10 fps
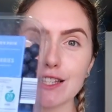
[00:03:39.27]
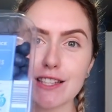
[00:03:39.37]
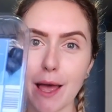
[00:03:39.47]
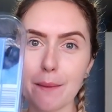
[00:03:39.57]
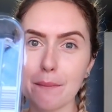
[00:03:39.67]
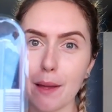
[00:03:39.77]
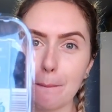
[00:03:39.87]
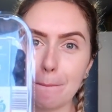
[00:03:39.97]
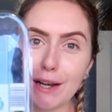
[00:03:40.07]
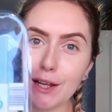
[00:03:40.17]
some
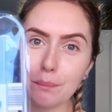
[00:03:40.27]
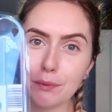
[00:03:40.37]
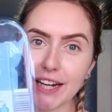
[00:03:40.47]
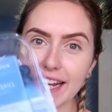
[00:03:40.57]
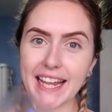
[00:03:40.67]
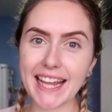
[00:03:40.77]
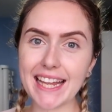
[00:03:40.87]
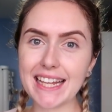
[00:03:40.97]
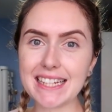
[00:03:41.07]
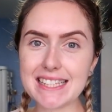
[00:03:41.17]

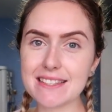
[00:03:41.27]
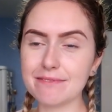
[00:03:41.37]
blueberries,